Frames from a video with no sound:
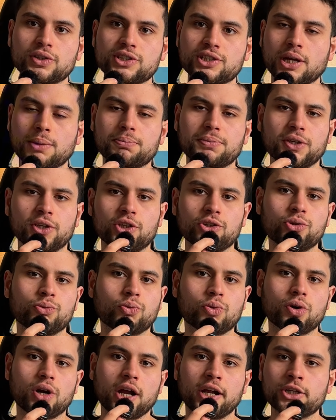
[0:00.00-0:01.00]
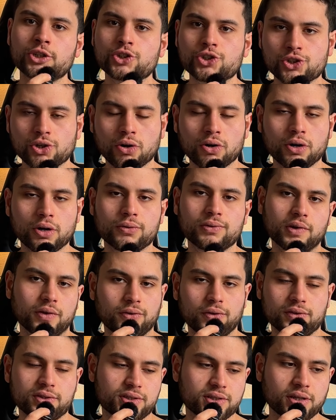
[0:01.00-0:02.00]
something you were unsure of if
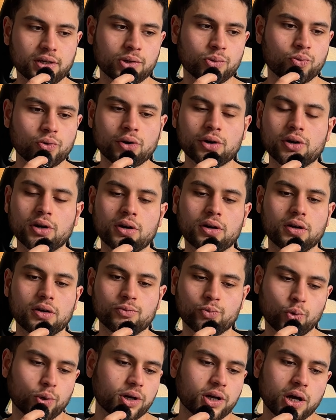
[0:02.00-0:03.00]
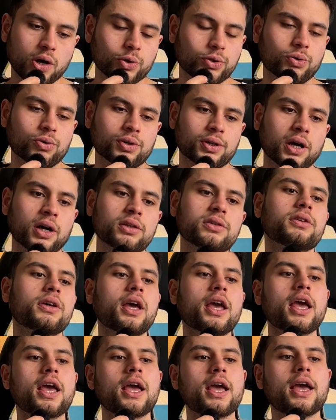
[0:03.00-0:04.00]
it's going to work out or not,
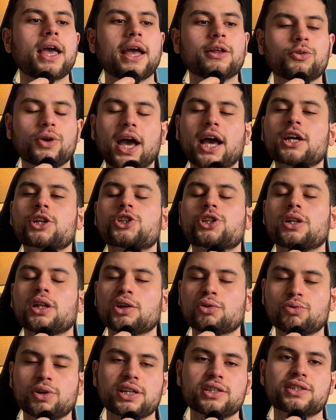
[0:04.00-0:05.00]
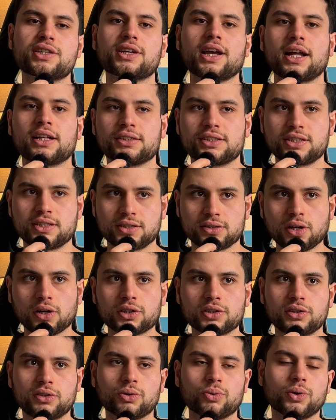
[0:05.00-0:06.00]
and you actually risk and
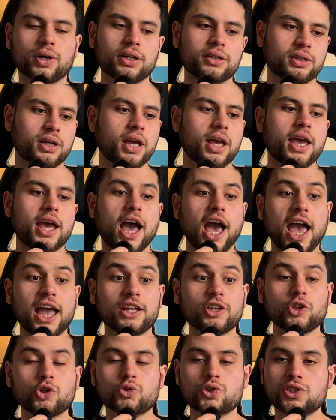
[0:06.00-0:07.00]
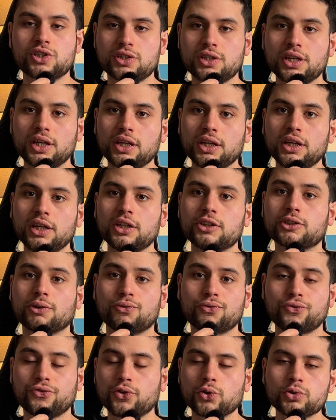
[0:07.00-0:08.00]
stuck to it, and you see the
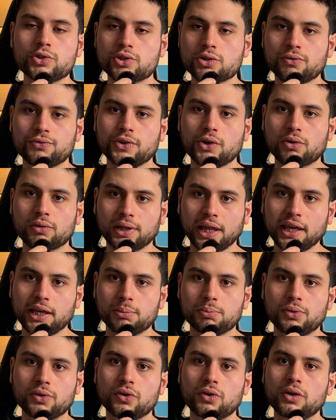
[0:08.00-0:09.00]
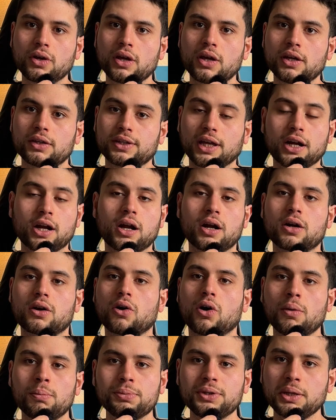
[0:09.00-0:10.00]
fruits of your labor that are
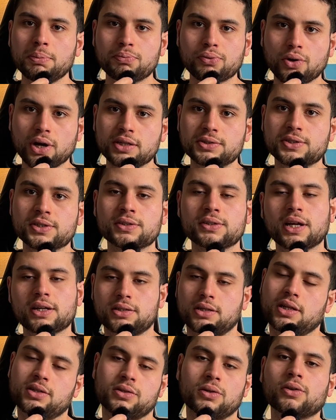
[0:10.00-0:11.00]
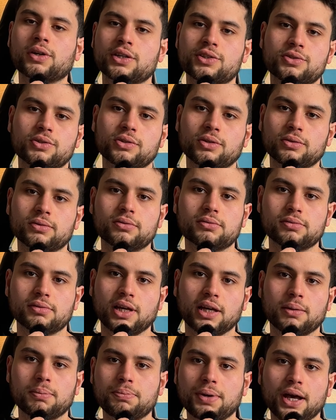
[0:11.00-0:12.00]
omnipresent, as long as you don't
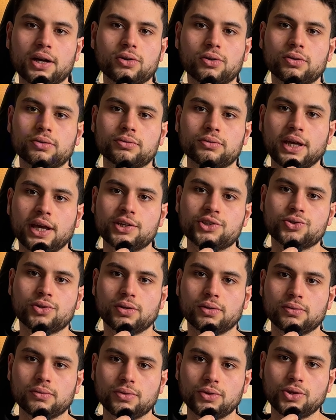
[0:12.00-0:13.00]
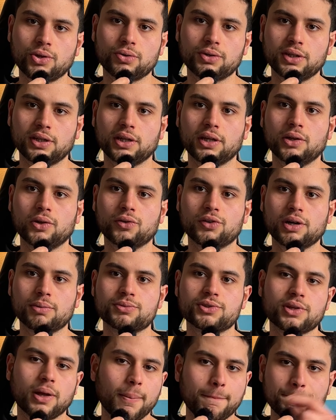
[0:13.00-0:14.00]
like pack on extra 30
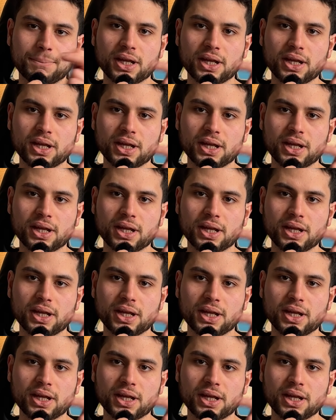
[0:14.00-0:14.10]
kilograms. Like,